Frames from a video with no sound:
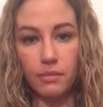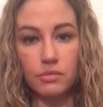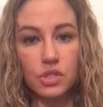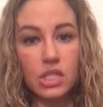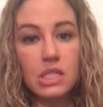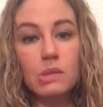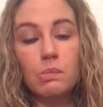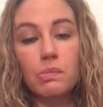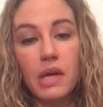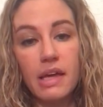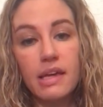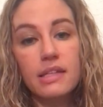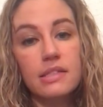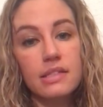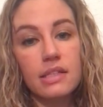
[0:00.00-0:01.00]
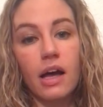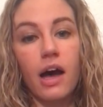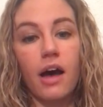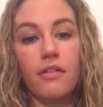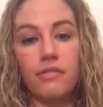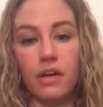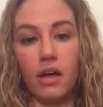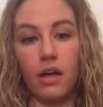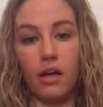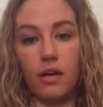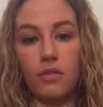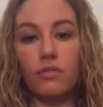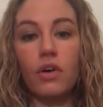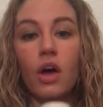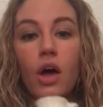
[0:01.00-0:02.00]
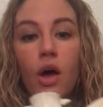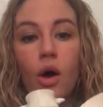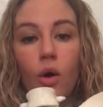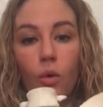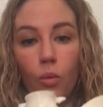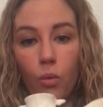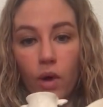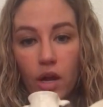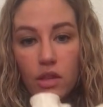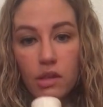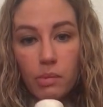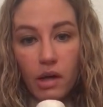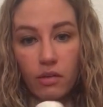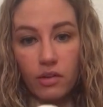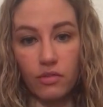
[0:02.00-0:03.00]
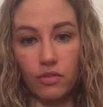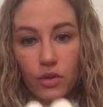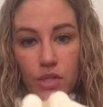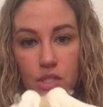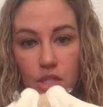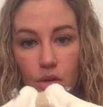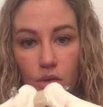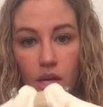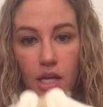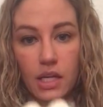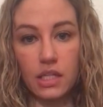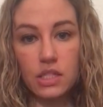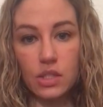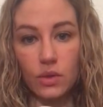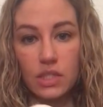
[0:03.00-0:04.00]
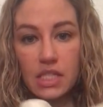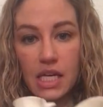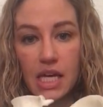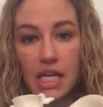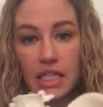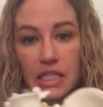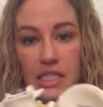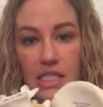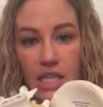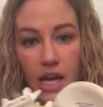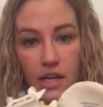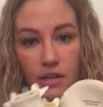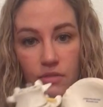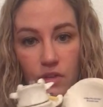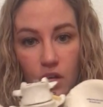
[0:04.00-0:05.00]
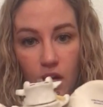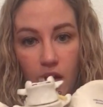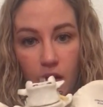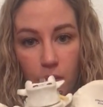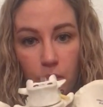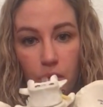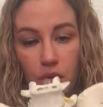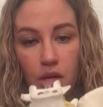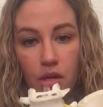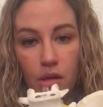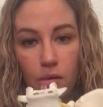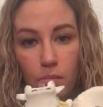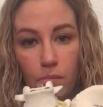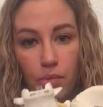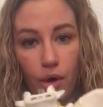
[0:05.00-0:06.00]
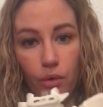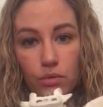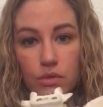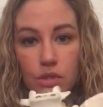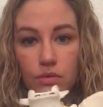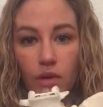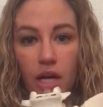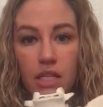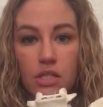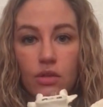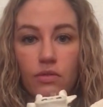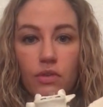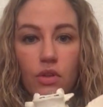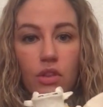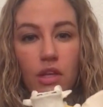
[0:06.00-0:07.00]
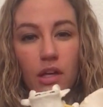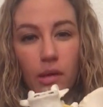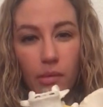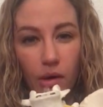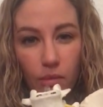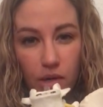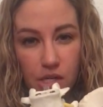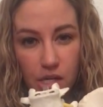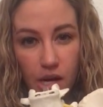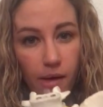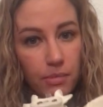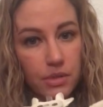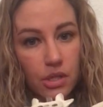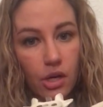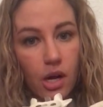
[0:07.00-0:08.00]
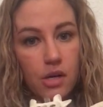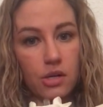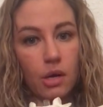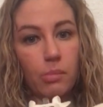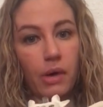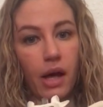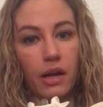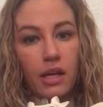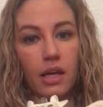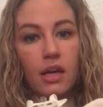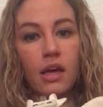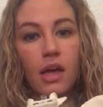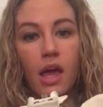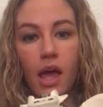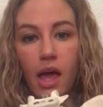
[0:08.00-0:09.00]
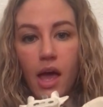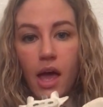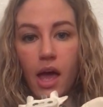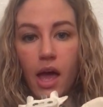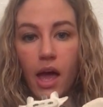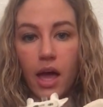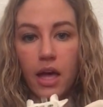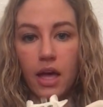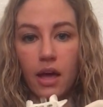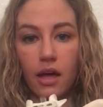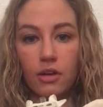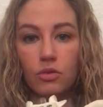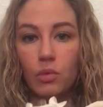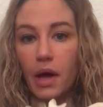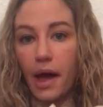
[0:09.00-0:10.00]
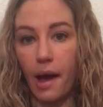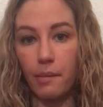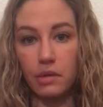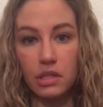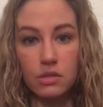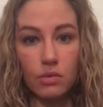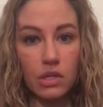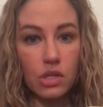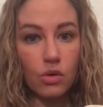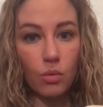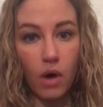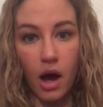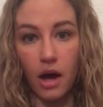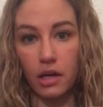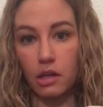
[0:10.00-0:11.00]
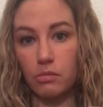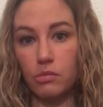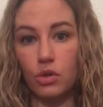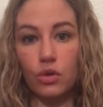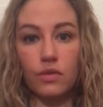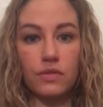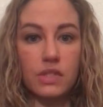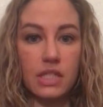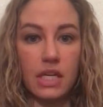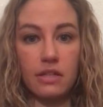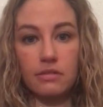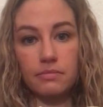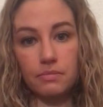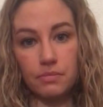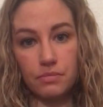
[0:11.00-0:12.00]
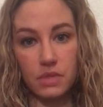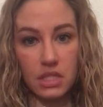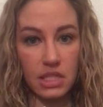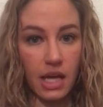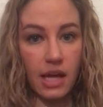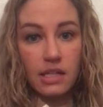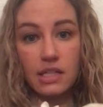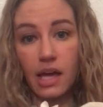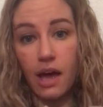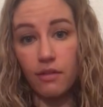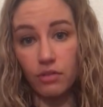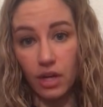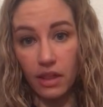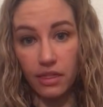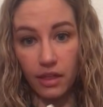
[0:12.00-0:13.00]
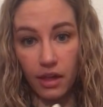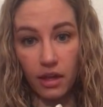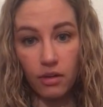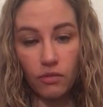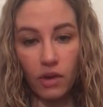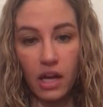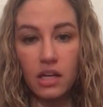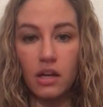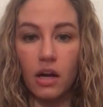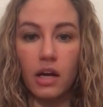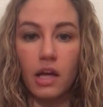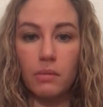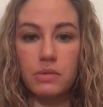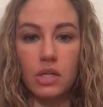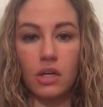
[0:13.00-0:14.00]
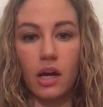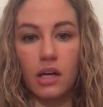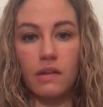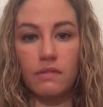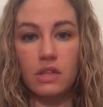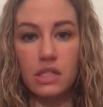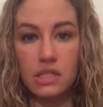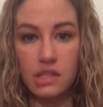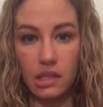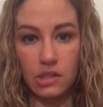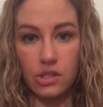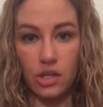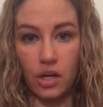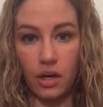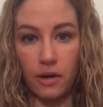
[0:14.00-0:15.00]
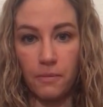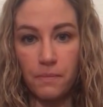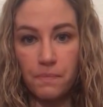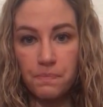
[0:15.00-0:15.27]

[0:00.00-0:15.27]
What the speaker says: just based off of where the pelvic floor is located. So it's inside of your hip bones, right? So if you think about where your hips are on your body and what happens when you walk, move, sit, stand, everything, right? Our hips are kind of the center